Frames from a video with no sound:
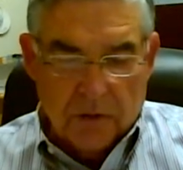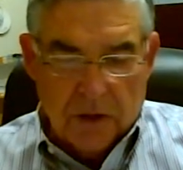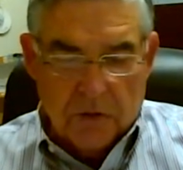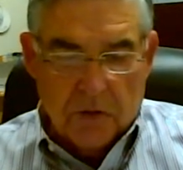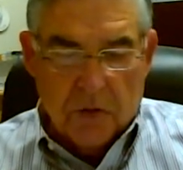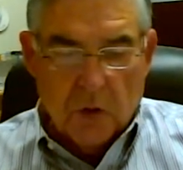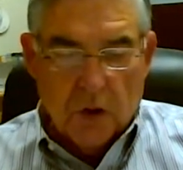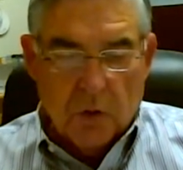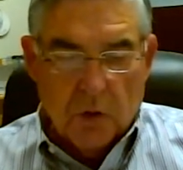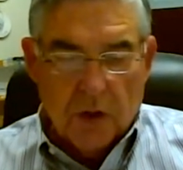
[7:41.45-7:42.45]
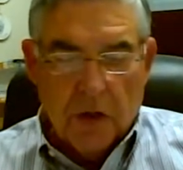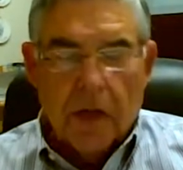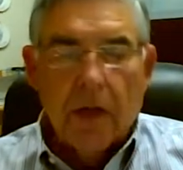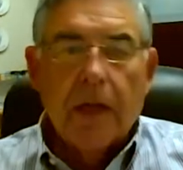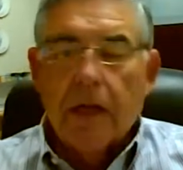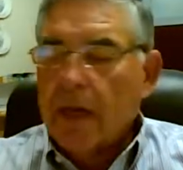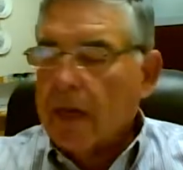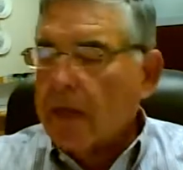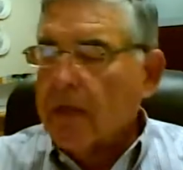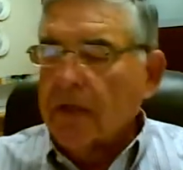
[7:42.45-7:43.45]
She was a social worker, and
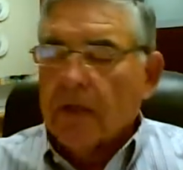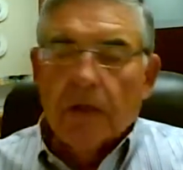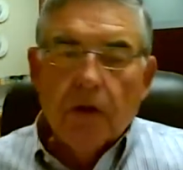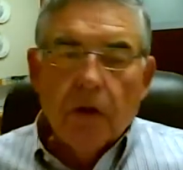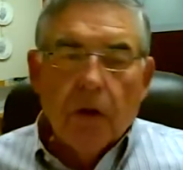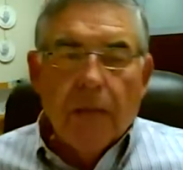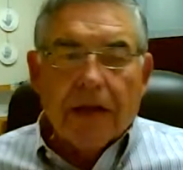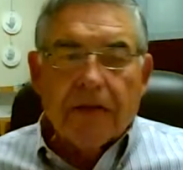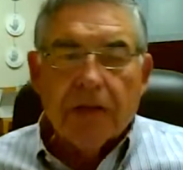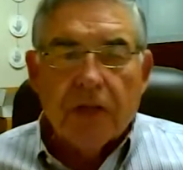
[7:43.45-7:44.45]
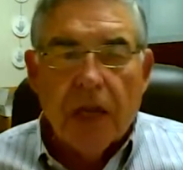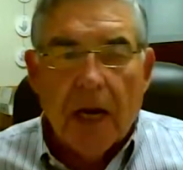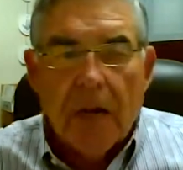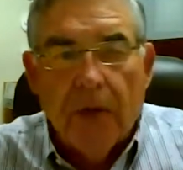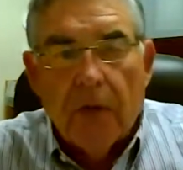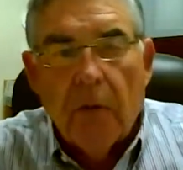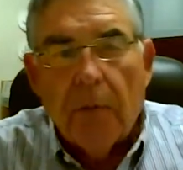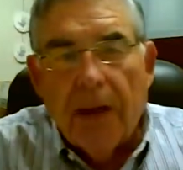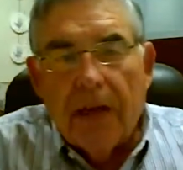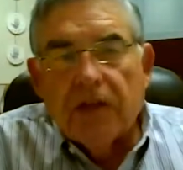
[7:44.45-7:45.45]
I think her message that I think will
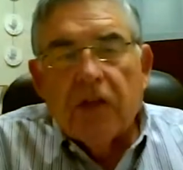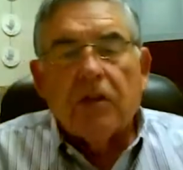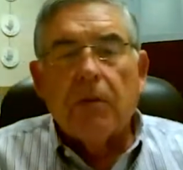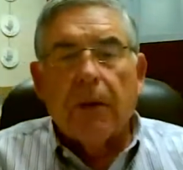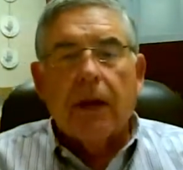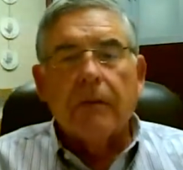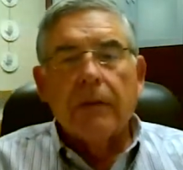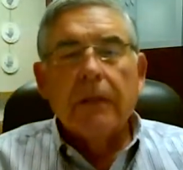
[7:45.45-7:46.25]
pass is just about